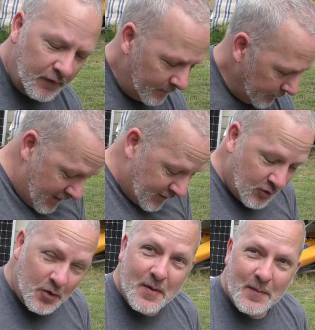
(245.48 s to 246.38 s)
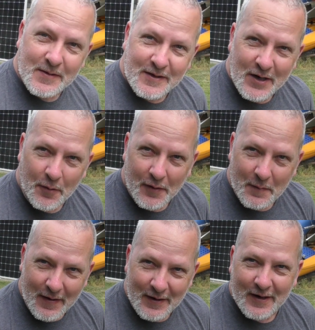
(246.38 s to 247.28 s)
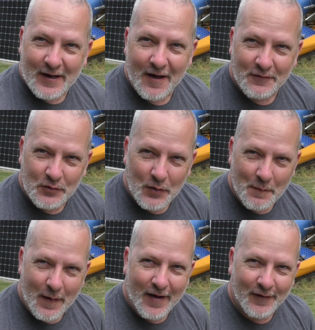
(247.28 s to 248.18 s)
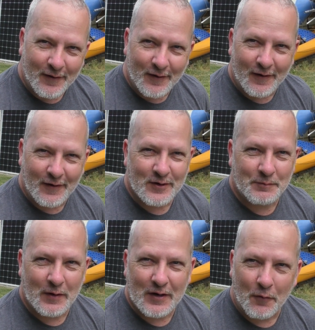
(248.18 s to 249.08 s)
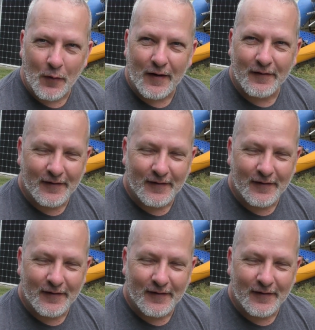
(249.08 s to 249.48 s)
on. And he's called me up and said, don't worry about it, you can have this one back. I just picked up one